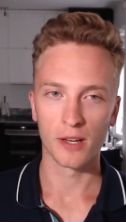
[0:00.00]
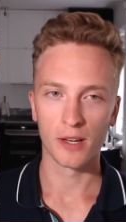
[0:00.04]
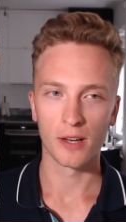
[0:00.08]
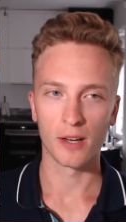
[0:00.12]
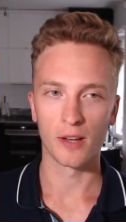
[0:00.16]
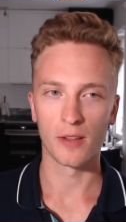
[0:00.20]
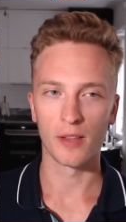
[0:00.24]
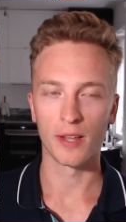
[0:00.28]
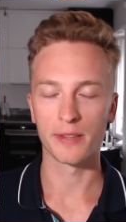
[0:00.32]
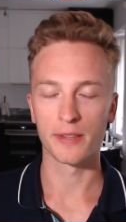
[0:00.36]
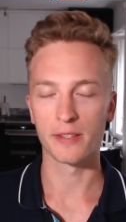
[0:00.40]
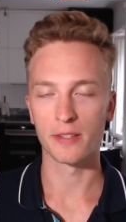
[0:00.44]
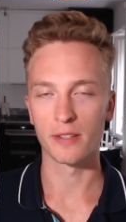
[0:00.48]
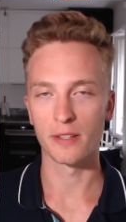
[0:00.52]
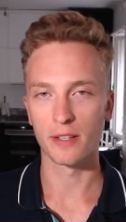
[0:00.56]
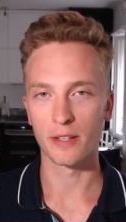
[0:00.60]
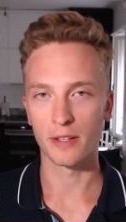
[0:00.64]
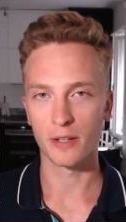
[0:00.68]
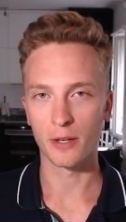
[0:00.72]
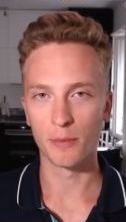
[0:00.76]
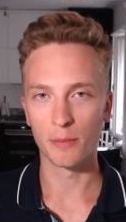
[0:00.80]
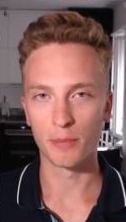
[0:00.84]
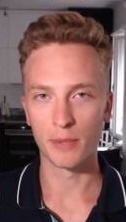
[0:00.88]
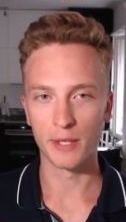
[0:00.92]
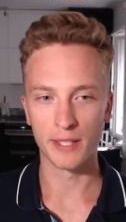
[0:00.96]
Uh, that's a
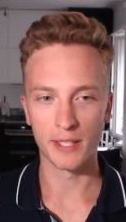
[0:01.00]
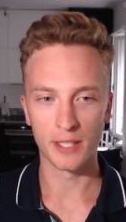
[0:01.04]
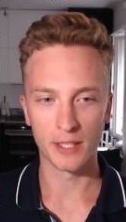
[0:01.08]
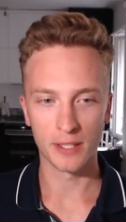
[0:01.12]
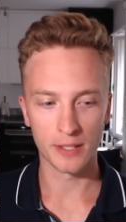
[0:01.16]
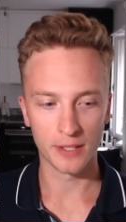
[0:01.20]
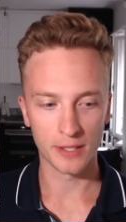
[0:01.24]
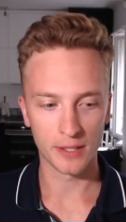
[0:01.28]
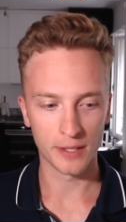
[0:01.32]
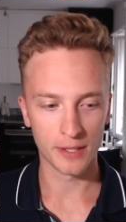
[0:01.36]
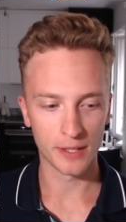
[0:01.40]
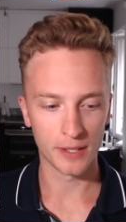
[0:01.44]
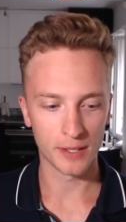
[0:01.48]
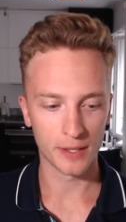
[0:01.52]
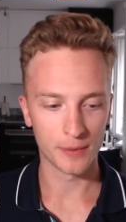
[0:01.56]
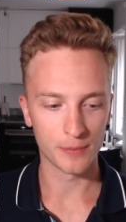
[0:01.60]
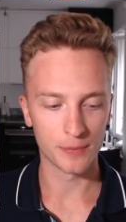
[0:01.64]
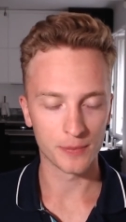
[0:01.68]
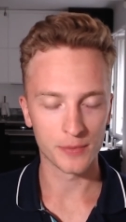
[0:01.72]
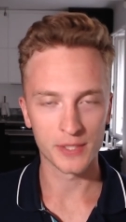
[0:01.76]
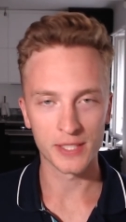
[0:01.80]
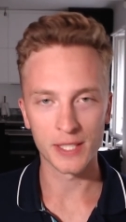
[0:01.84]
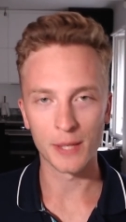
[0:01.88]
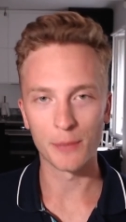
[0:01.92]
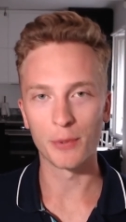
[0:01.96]
completely um,
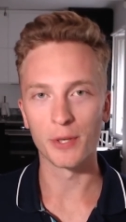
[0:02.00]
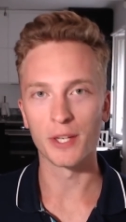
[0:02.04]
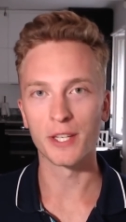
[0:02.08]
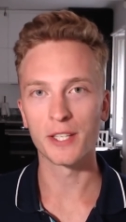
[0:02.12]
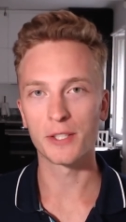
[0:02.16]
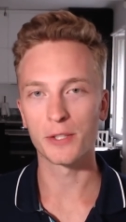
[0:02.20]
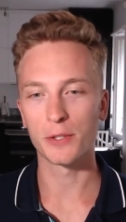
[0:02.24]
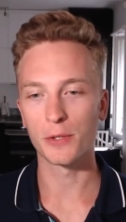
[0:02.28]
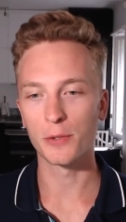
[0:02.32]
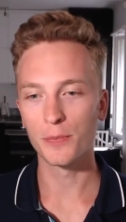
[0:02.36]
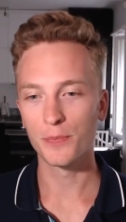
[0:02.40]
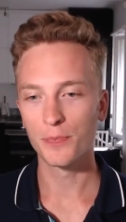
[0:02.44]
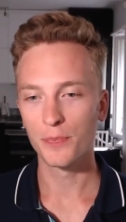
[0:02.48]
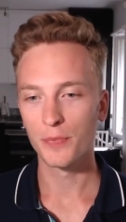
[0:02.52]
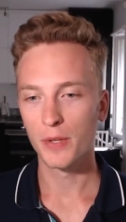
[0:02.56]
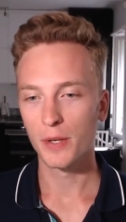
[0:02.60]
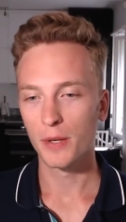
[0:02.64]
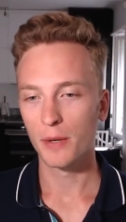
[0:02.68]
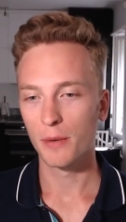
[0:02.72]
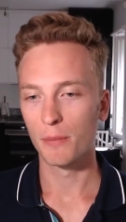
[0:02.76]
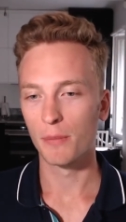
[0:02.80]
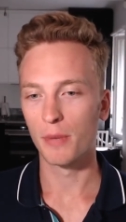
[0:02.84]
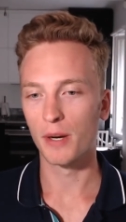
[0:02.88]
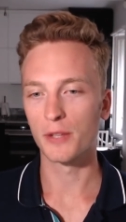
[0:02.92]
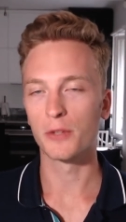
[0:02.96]
separate issue
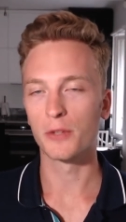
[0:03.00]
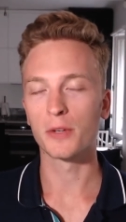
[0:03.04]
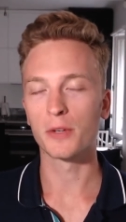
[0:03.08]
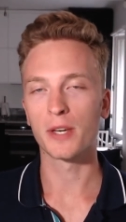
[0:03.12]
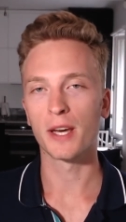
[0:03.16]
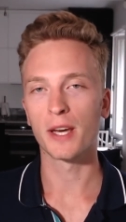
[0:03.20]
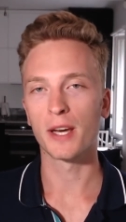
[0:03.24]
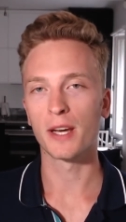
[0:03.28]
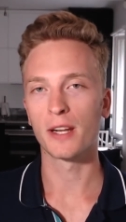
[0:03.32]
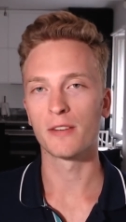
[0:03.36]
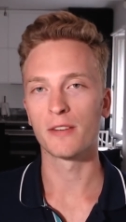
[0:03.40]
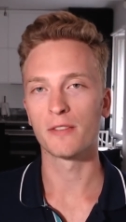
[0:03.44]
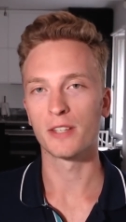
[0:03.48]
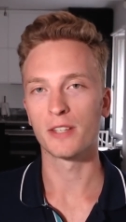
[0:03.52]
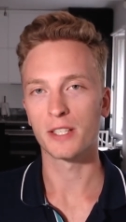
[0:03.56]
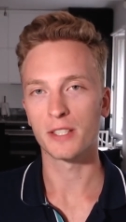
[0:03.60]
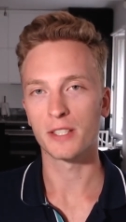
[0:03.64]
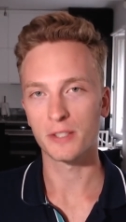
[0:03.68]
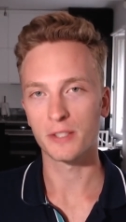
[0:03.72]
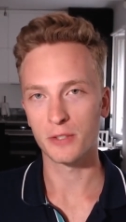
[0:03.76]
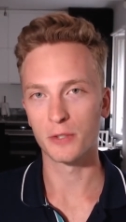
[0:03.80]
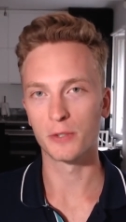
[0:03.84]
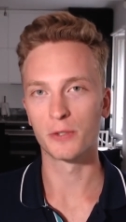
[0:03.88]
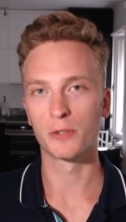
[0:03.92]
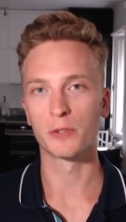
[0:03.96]
but you can have an
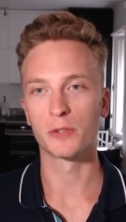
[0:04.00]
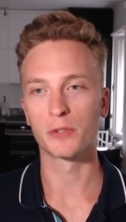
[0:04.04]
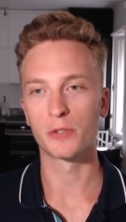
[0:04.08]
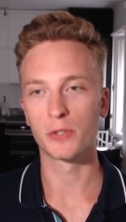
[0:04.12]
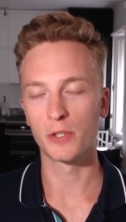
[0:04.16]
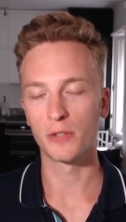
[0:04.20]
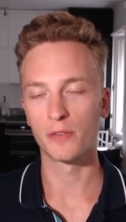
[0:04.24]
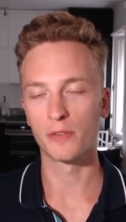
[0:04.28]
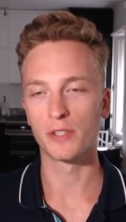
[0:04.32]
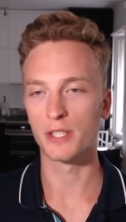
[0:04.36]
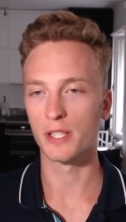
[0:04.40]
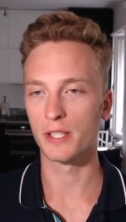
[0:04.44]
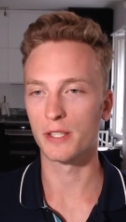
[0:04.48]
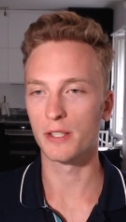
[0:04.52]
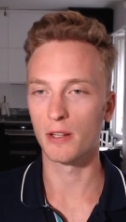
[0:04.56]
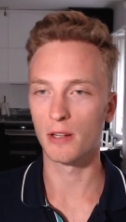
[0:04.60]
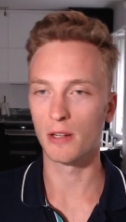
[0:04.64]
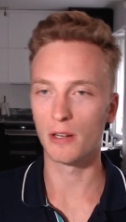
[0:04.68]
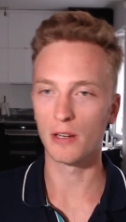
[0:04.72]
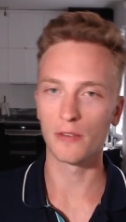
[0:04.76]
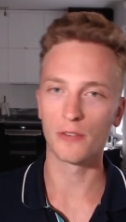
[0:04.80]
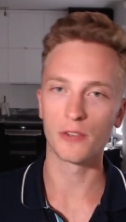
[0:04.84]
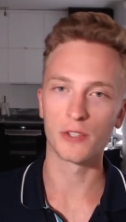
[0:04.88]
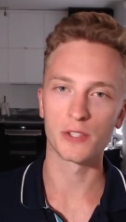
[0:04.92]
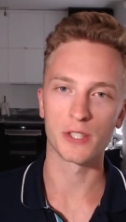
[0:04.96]
external service that
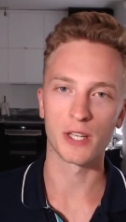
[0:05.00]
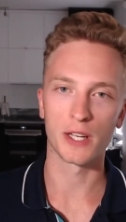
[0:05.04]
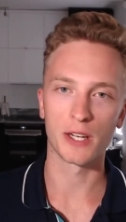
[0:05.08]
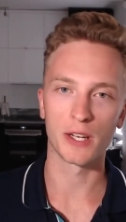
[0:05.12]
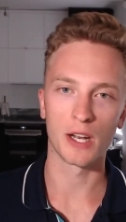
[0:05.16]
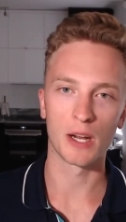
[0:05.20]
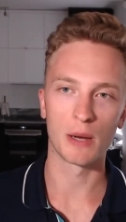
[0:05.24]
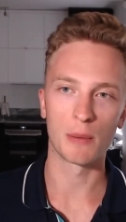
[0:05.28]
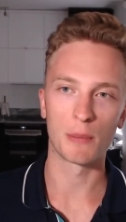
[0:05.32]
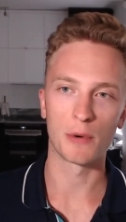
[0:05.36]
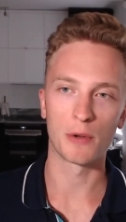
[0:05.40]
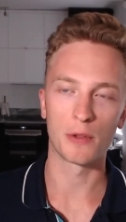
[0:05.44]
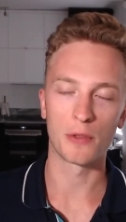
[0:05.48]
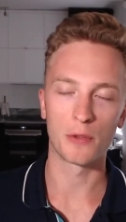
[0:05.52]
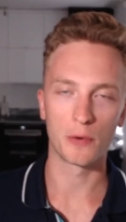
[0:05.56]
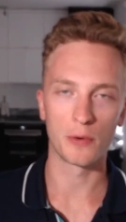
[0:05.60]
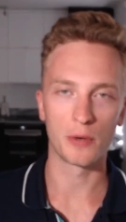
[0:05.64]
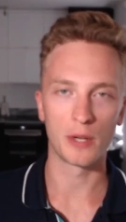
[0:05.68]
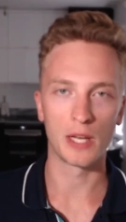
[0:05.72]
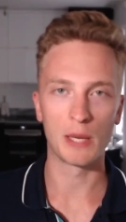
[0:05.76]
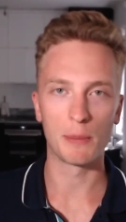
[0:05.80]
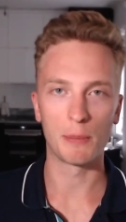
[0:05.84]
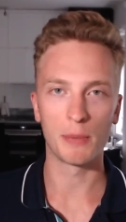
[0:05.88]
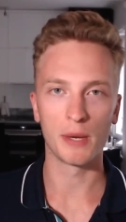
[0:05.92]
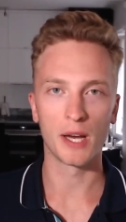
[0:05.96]
delivers that number through an
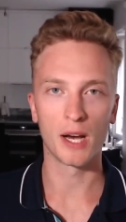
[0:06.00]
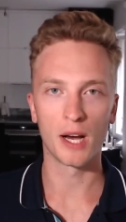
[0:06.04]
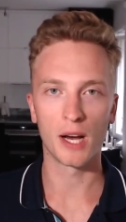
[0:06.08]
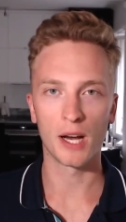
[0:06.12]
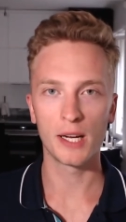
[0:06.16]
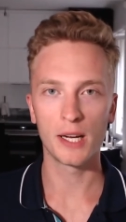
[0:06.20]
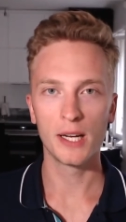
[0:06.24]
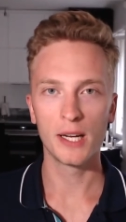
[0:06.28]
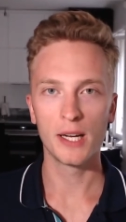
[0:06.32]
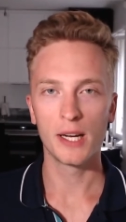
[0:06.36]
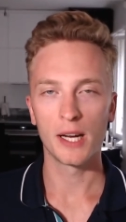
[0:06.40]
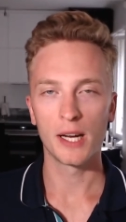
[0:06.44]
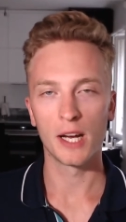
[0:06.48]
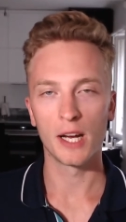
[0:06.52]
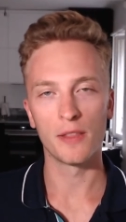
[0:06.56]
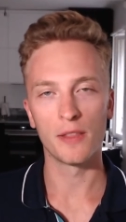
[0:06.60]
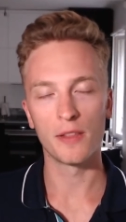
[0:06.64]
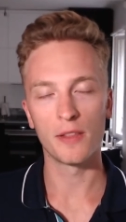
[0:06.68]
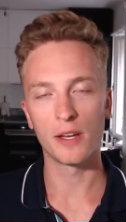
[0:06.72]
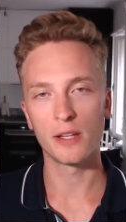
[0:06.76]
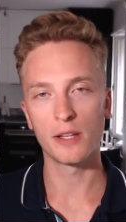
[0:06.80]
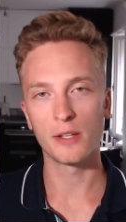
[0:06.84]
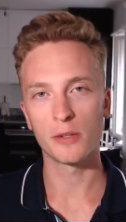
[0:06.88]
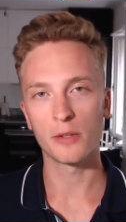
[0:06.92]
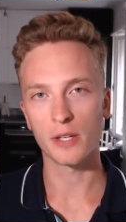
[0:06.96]
API, and
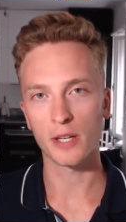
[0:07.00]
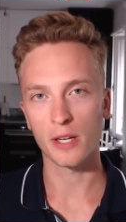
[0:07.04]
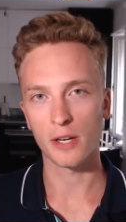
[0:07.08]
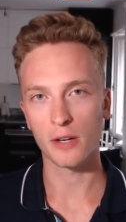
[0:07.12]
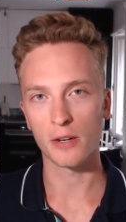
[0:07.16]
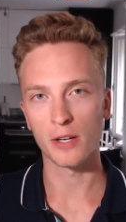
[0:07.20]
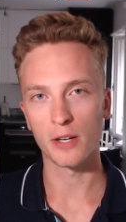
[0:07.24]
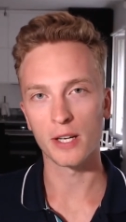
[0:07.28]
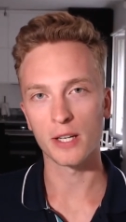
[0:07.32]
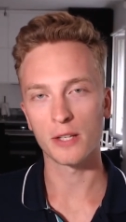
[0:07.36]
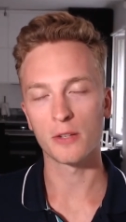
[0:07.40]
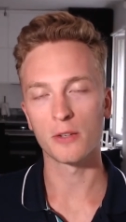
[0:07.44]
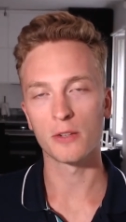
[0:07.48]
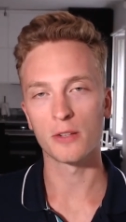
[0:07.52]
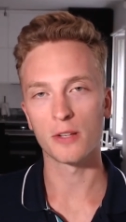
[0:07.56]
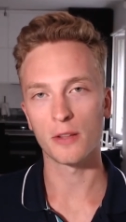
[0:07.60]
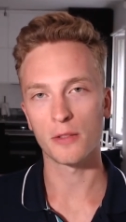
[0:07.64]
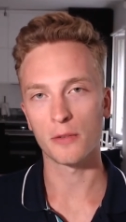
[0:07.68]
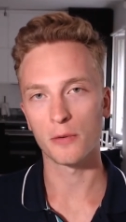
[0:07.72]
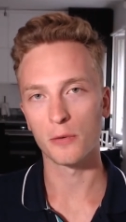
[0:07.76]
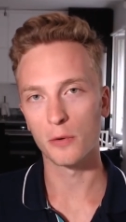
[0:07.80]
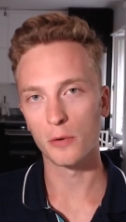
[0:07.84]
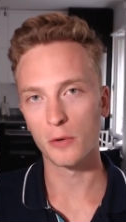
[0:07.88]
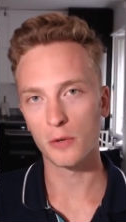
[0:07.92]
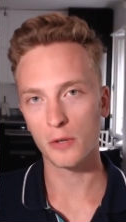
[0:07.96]
then you can connect to that
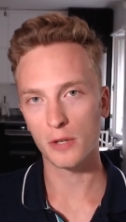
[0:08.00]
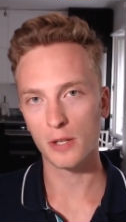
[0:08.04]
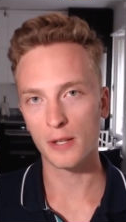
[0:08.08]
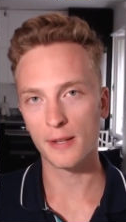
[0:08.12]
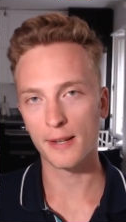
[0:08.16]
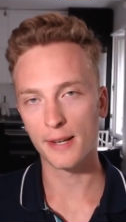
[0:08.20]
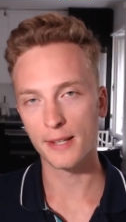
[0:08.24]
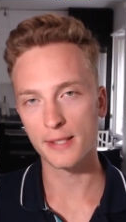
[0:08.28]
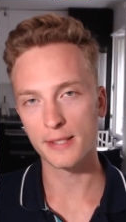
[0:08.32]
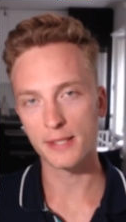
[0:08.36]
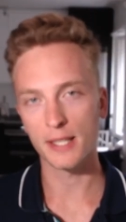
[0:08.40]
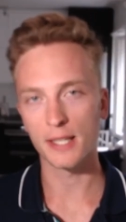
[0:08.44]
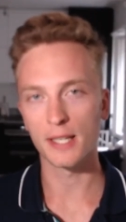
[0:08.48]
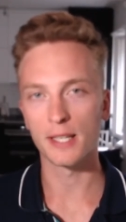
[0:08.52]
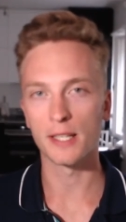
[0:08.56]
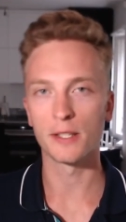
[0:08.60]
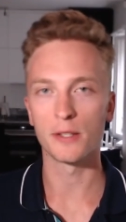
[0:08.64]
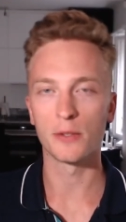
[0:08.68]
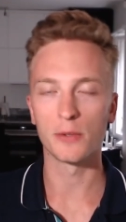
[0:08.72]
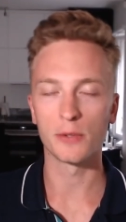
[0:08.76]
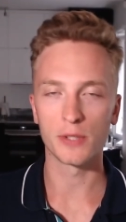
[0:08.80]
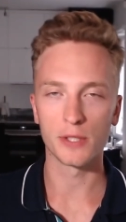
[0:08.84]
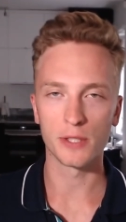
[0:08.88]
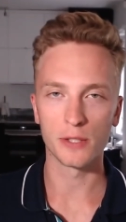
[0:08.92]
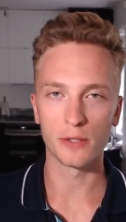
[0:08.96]
through Oraclize and
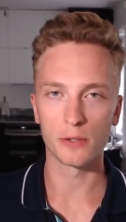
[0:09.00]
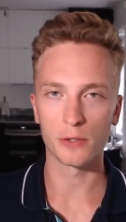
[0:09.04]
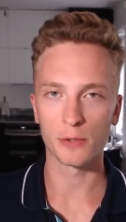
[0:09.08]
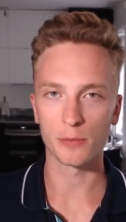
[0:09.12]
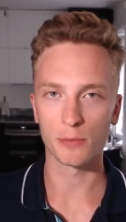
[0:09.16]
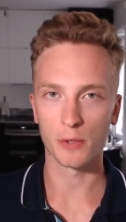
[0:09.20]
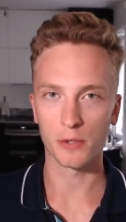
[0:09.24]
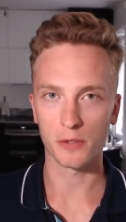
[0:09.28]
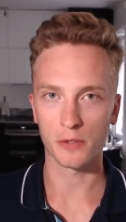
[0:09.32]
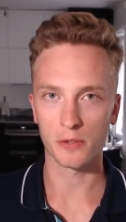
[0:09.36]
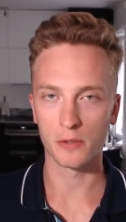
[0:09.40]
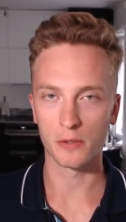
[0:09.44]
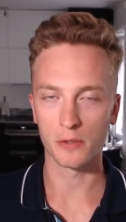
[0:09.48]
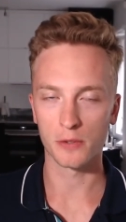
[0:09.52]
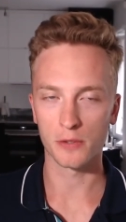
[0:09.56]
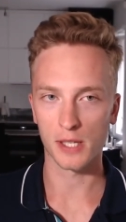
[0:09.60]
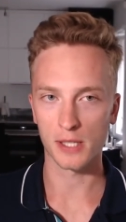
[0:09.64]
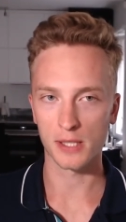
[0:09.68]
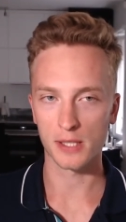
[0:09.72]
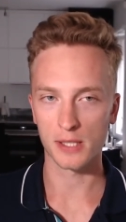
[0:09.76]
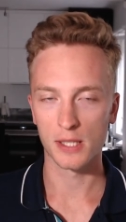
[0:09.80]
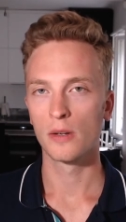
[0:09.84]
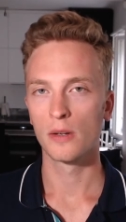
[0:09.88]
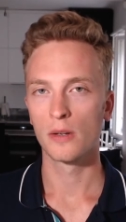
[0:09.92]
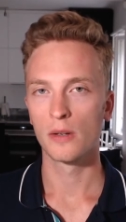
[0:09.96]
use it in your smart
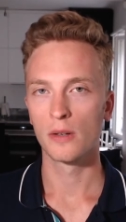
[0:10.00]
contracts.